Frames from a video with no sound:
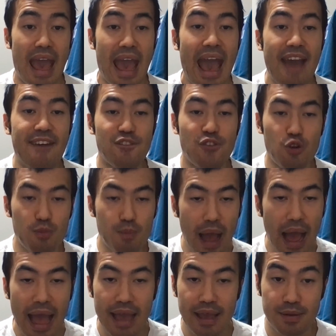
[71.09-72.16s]
After
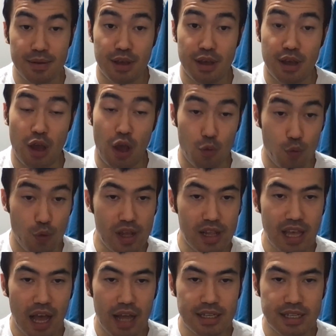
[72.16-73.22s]
my
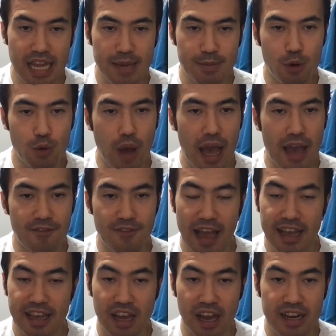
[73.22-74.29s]
really unstable
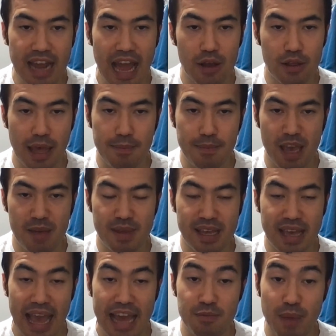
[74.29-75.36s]
Wi-Fi cut out that made
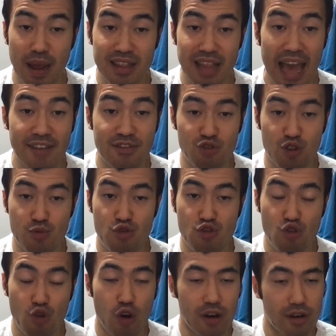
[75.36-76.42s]
me end my live stream
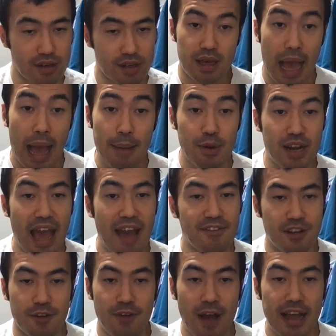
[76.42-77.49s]
short, I'm going to have
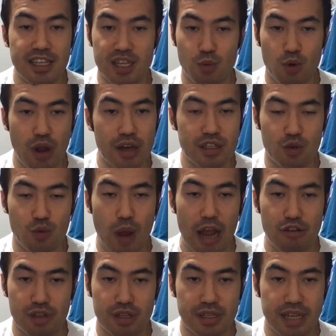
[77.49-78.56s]
to find somewhere else to
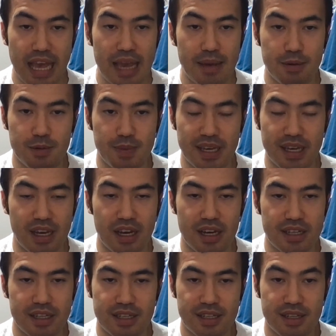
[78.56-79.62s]
watch these games
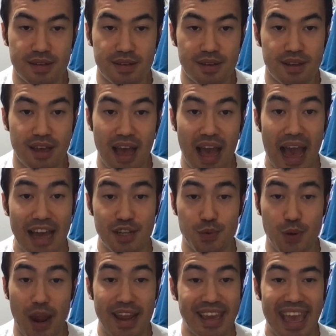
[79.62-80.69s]
because I
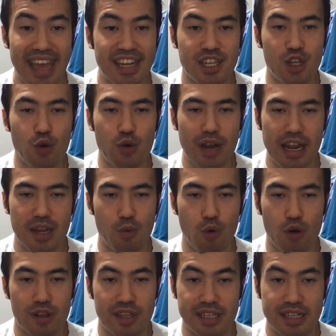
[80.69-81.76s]
swear I can't do it
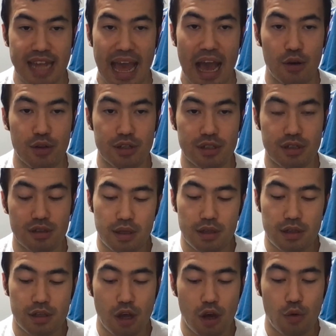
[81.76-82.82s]
anymore in this house.
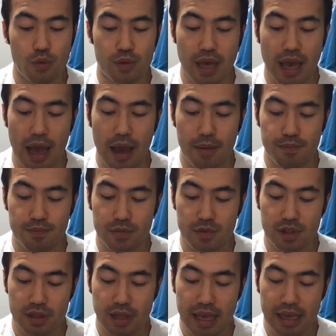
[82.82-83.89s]
So yeah,
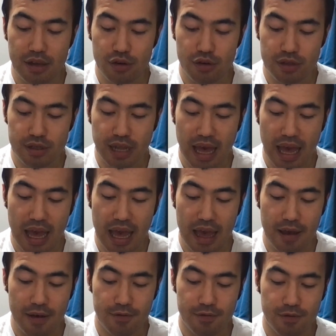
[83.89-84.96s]
Lakers
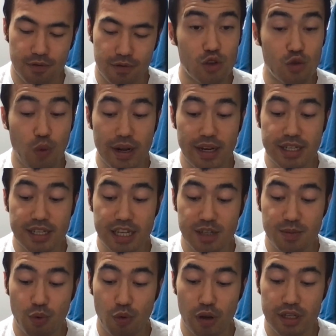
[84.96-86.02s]
have
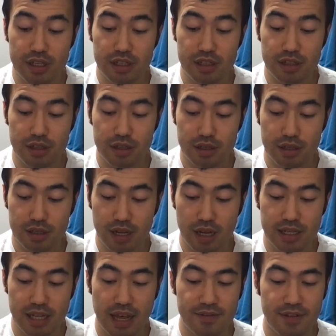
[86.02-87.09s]
26 points,
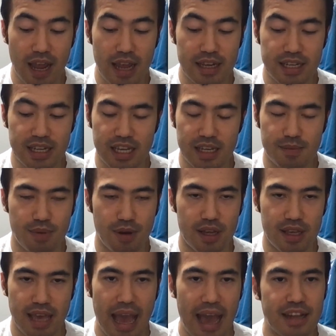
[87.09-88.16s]
Suns have 19,
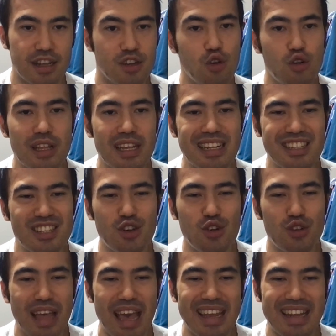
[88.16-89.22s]
but yeah, too little too
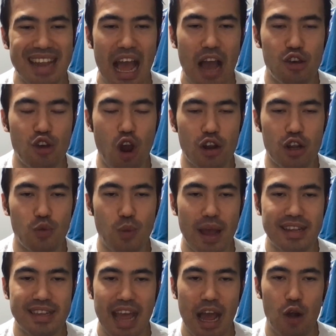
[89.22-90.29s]
late now. You already
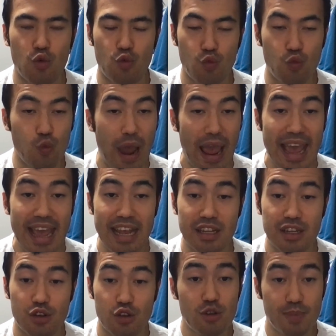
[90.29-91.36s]
went down way
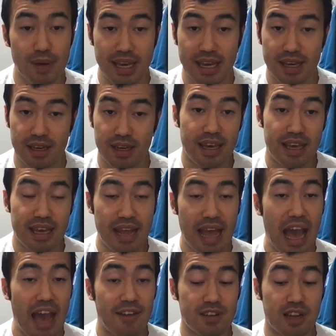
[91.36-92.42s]
too big at
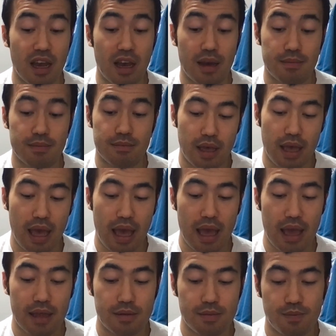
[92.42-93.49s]
halftime.
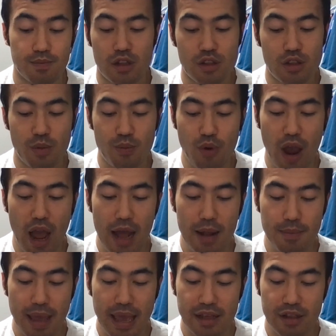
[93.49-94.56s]
And
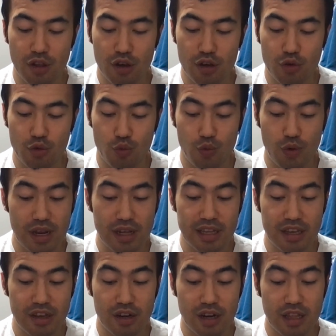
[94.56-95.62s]
LeBron may look
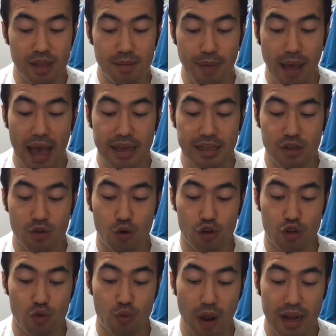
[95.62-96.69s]
really good on the box score,
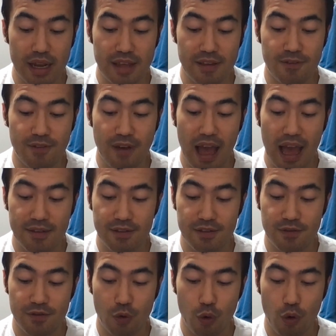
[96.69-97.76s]

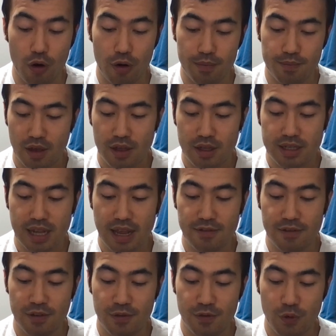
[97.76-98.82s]
25-4,
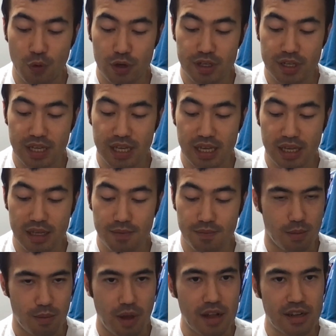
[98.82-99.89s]
7-14.
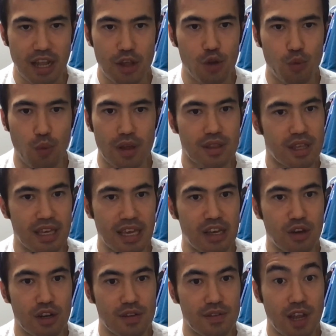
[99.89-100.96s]
But I'll tell you one thing he
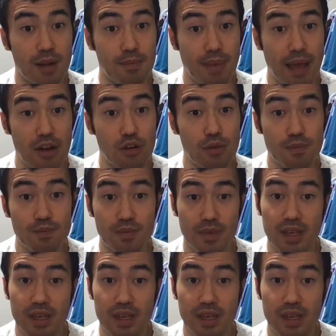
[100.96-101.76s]
could have done better.